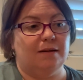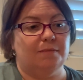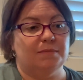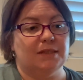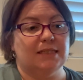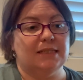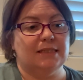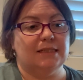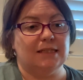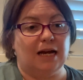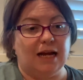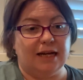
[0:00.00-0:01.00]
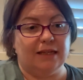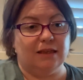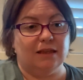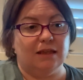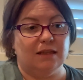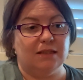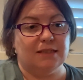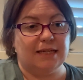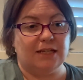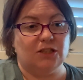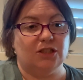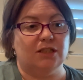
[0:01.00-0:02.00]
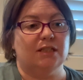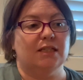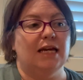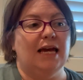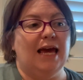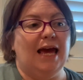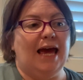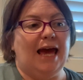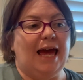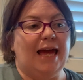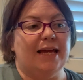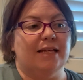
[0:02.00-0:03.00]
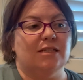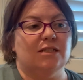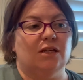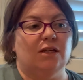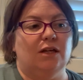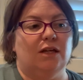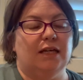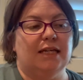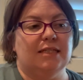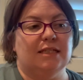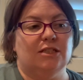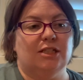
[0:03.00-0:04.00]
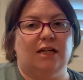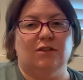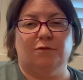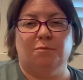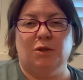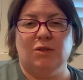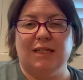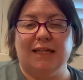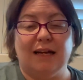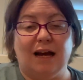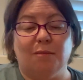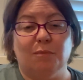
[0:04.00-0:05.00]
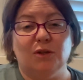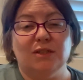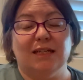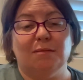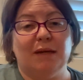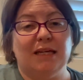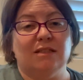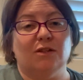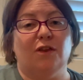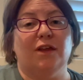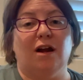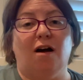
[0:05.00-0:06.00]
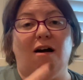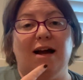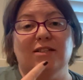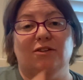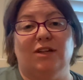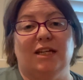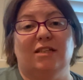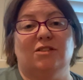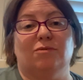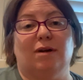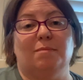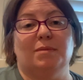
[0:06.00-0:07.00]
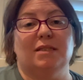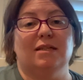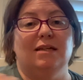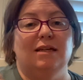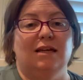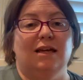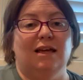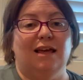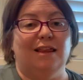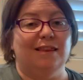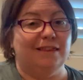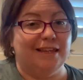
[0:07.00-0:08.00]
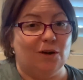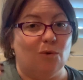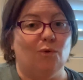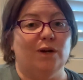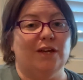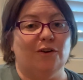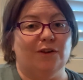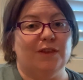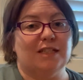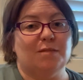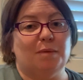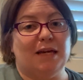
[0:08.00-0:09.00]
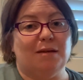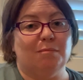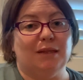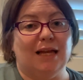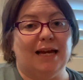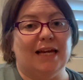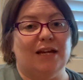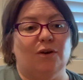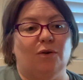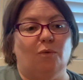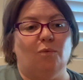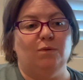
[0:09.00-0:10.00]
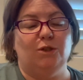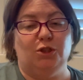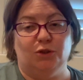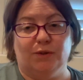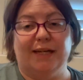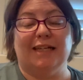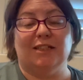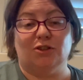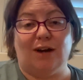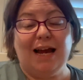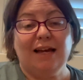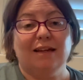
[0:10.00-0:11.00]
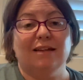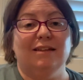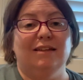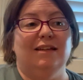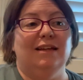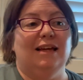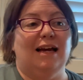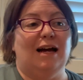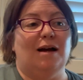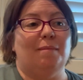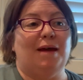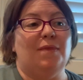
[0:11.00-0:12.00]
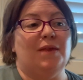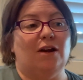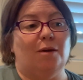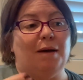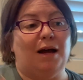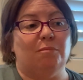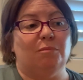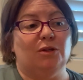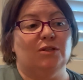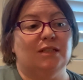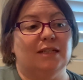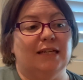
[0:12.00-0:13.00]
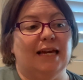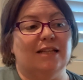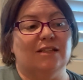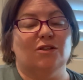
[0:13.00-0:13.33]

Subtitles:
starting the session and is in charge of muting and unmuting me so that I don't interrupt the audio that's being played during a track, and then I'm unmuted again so